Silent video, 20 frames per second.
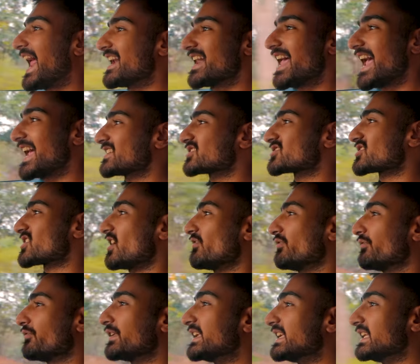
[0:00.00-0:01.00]
and extra
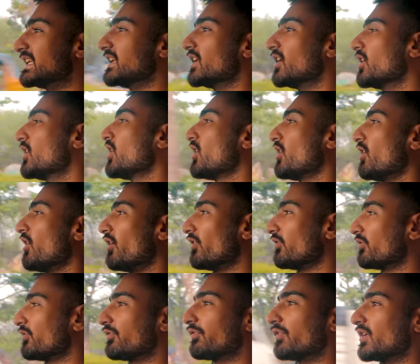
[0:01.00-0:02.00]
feel
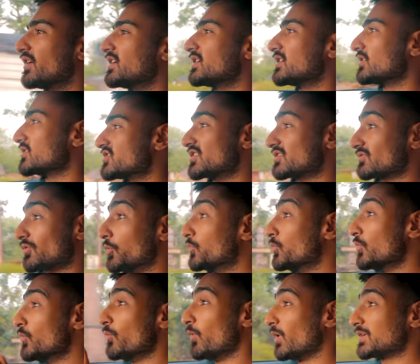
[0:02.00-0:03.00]
of just
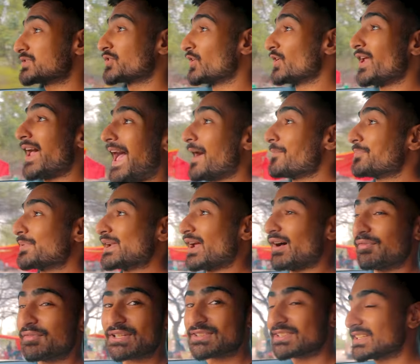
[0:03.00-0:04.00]
ooh, what's going to happen
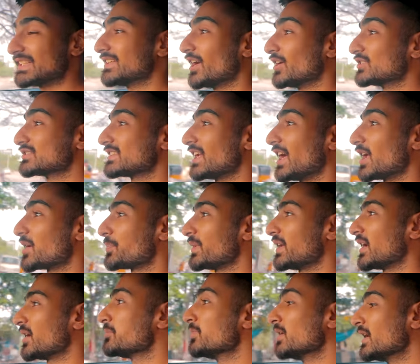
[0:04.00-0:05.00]
after 3000
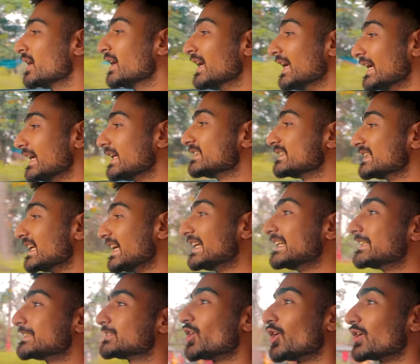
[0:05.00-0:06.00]
rpm is
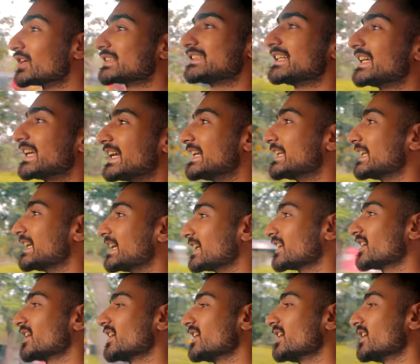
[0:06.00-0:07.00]

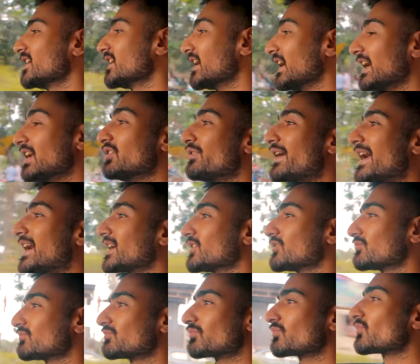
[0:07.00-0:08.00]
intoxicating. In
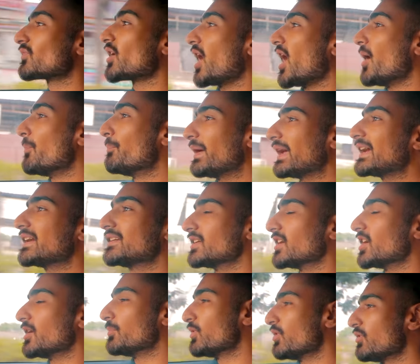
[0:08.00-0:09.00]
fact, a big
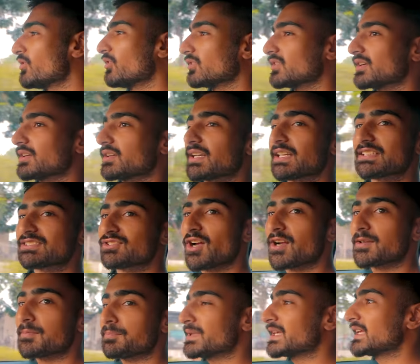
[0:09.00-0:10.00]
turbo does
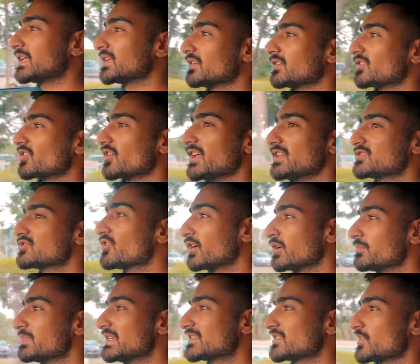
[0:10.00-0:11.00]
not mean it's going
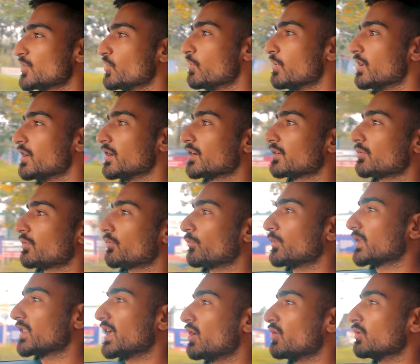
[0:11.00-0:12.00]
to be slower
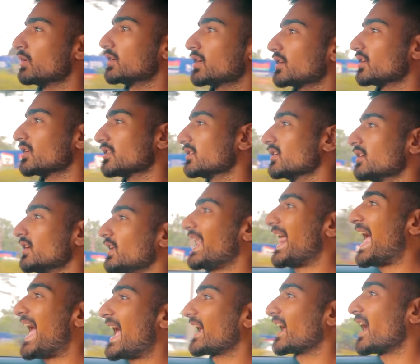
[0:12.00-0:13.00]
without the
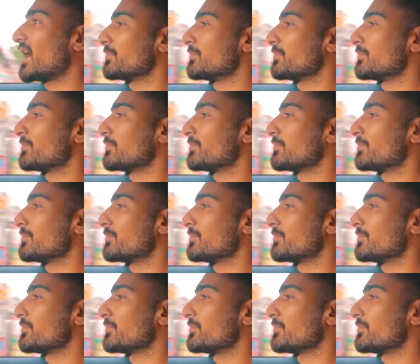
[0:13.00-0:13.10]
lag.